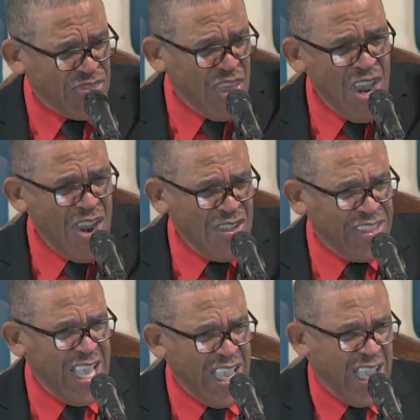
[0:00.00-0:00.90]
third
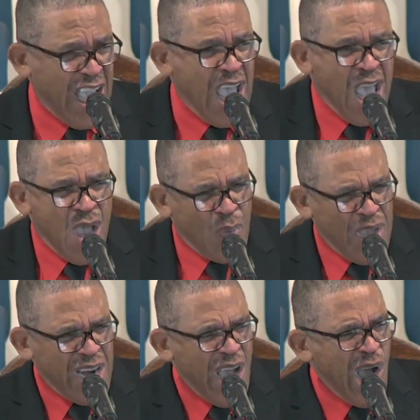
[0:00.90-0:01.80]
day
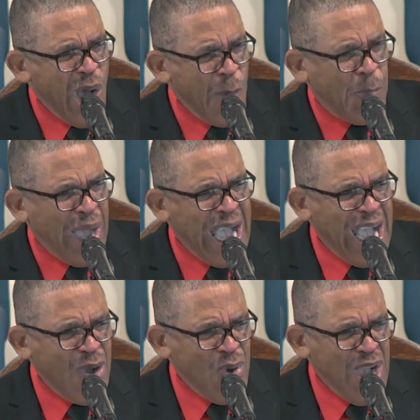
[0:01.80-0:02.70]
with all
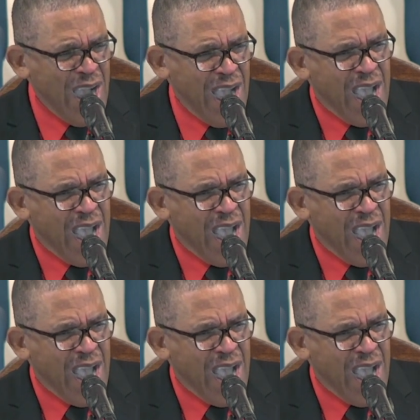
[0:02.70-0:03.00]
power,